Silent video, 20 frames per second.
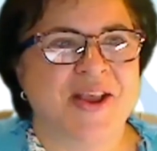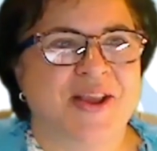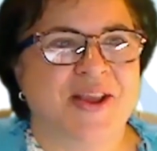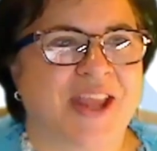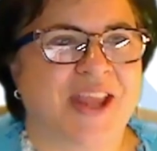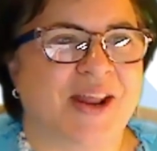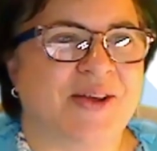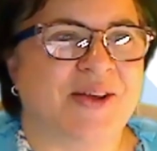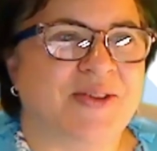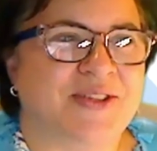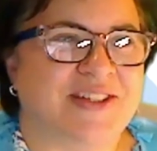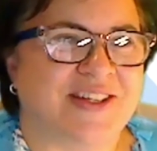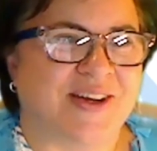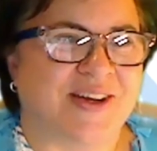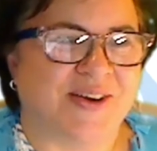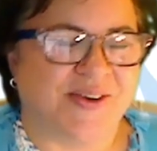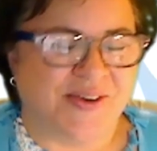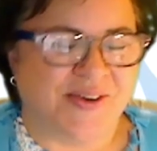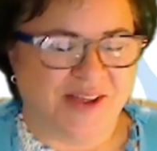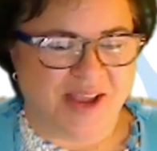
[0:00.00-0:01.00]
You know,
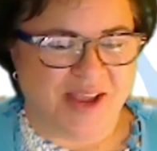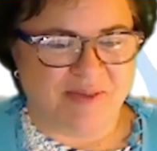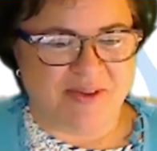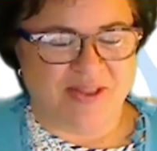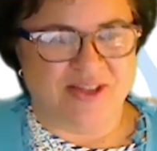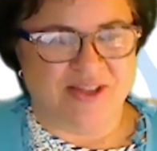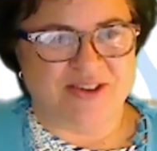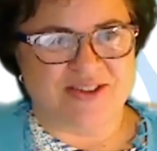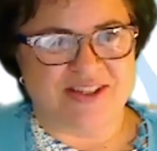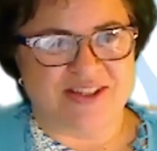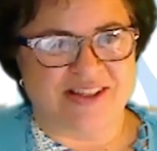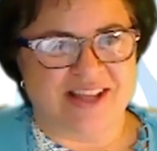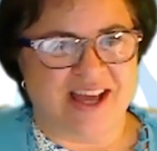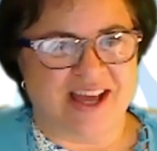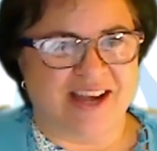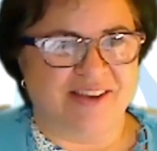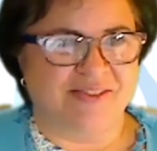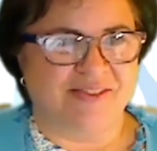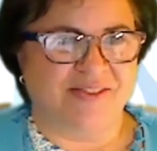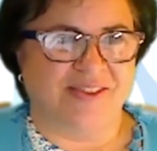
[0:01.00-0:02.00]
so I mean, there's a
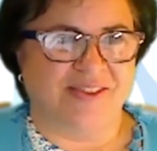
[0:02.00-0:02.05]
lot of...